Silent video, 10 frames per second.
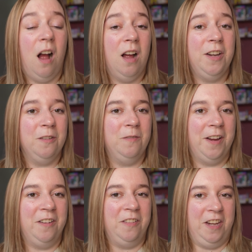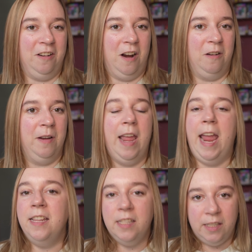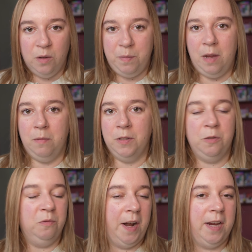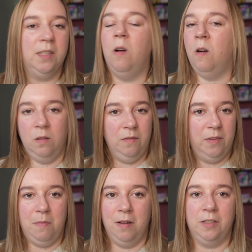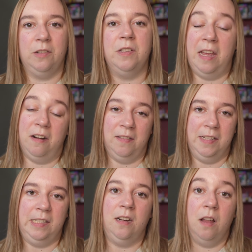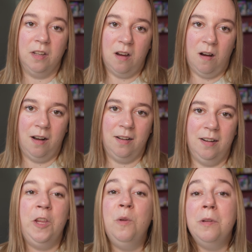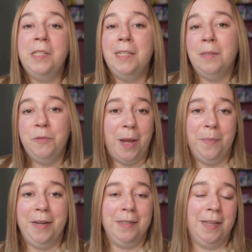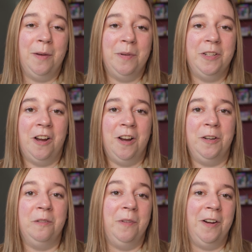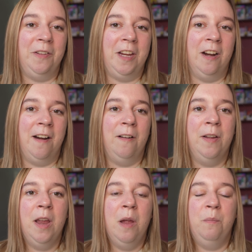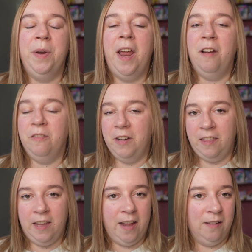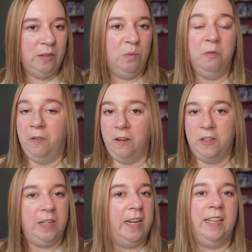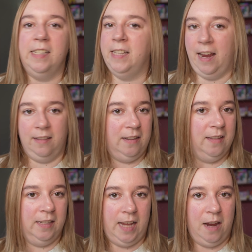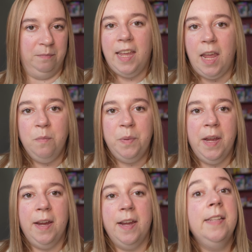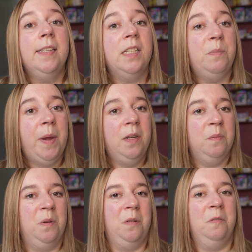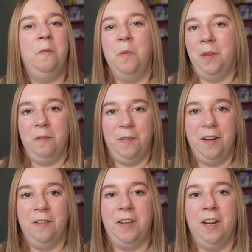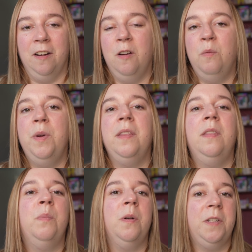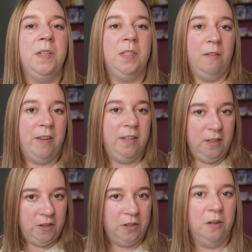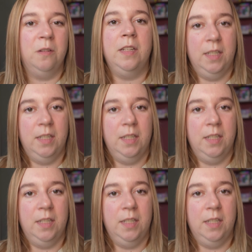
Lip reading: on your Vital Hero and still be able to raise all of the monsters that are listed on the card. You will see some Japanese language on your Vital Hero, but everything else will function exactly the same. Gameplay is expandable for the Vital Hero with the purchase of additional